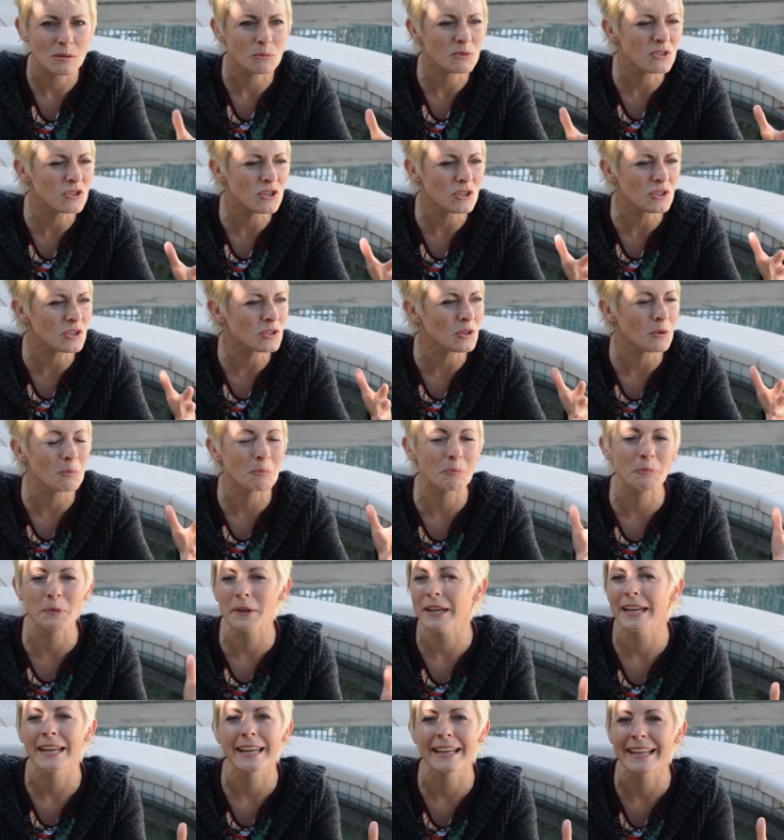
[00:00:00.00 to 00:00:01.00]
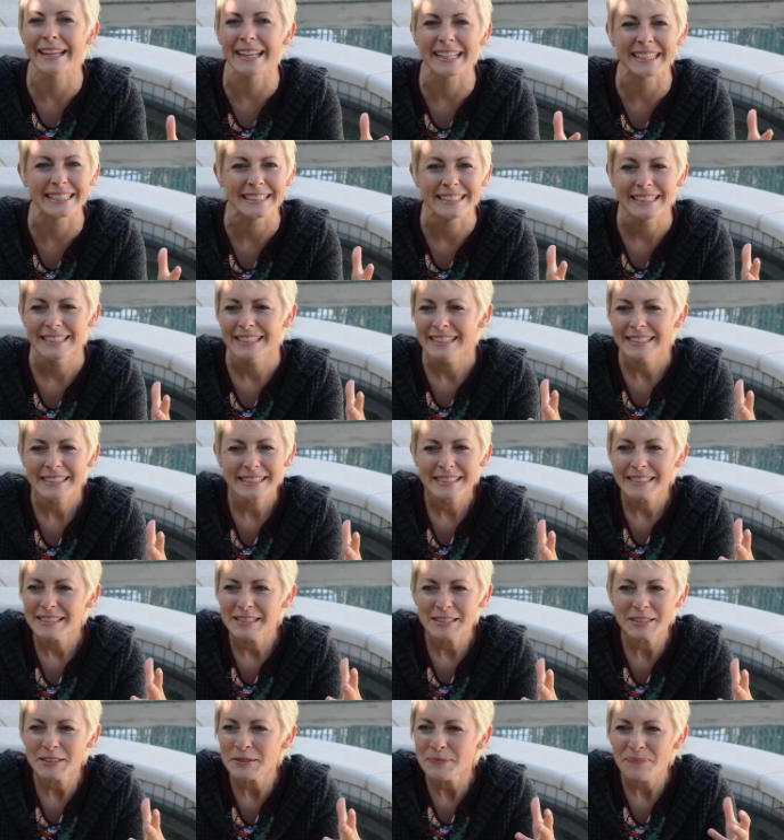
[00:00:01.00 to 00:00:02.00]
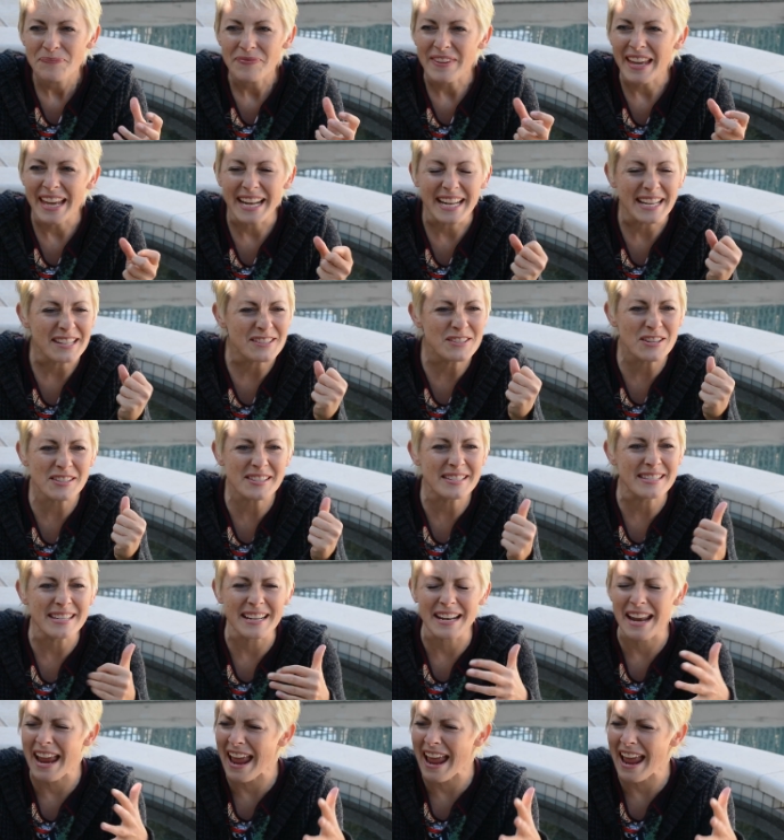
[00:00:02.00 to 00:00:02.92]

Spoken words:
It was just so big, and it just did